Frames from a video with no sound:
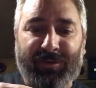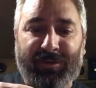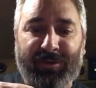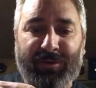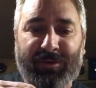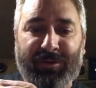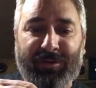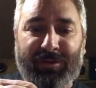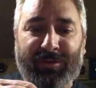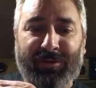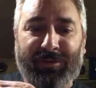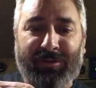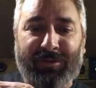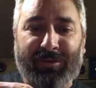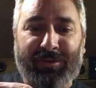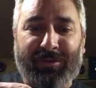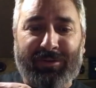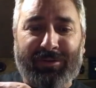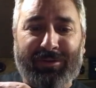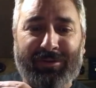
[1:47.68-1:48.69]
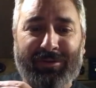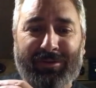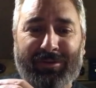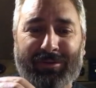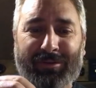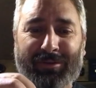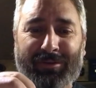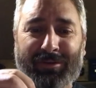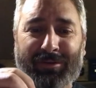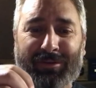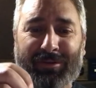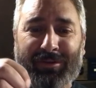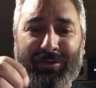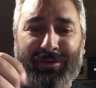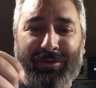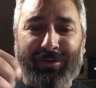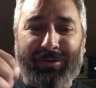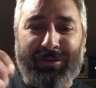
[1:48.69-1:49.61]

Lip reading: (no one is talking)